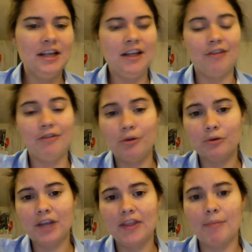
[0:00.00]
If you
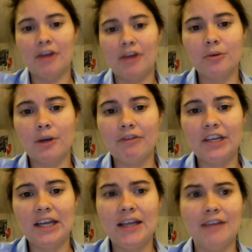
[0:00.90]
don't take the metro every
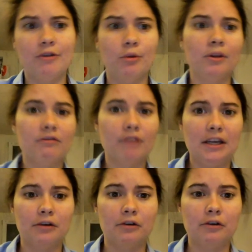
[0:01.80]
day, if you live right
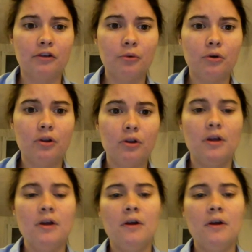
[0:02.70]
near your school,